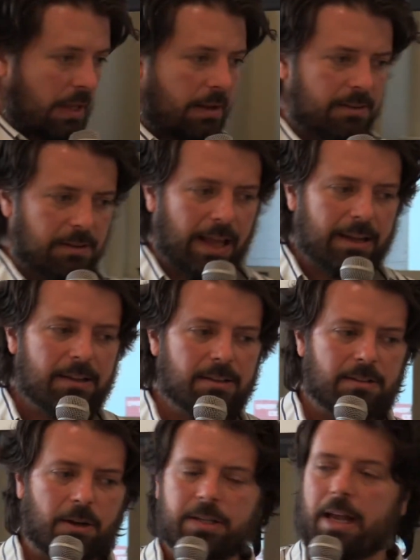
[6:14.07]
So that gets
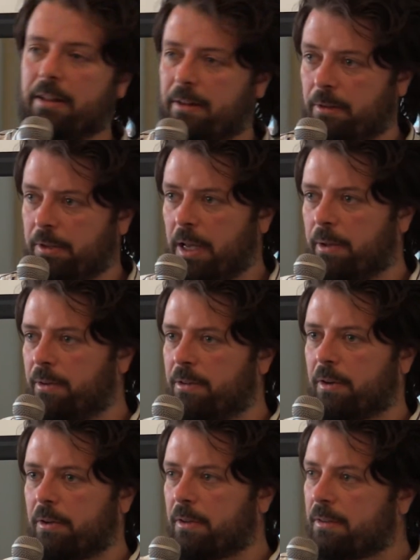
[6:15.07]
us our yellow
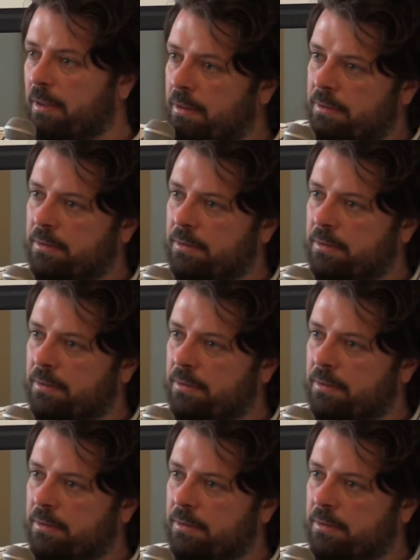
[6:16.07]
circles,